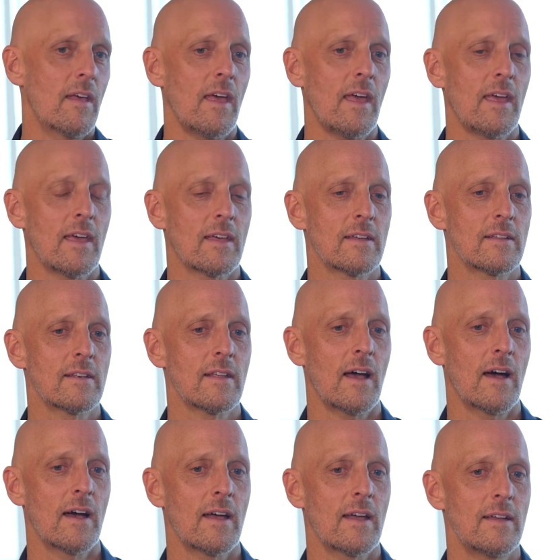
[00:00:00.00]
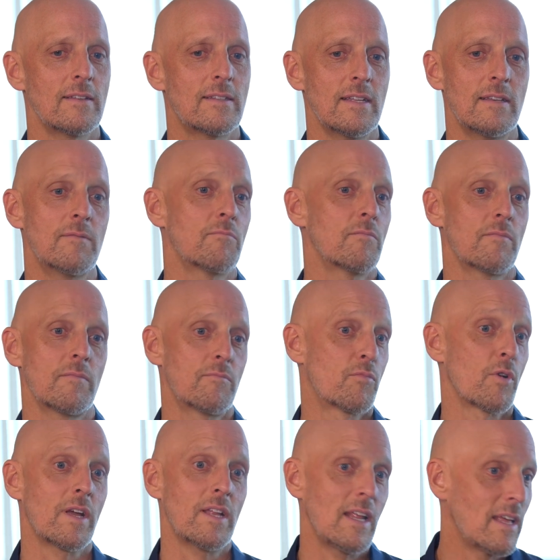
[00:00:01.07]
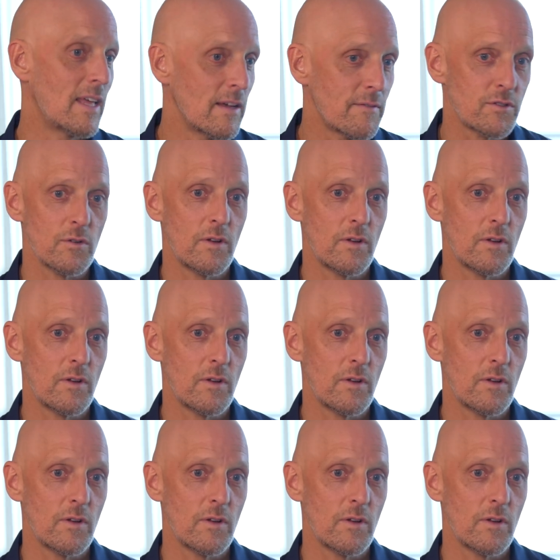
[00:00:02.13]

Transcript: And I didn't bring any gifts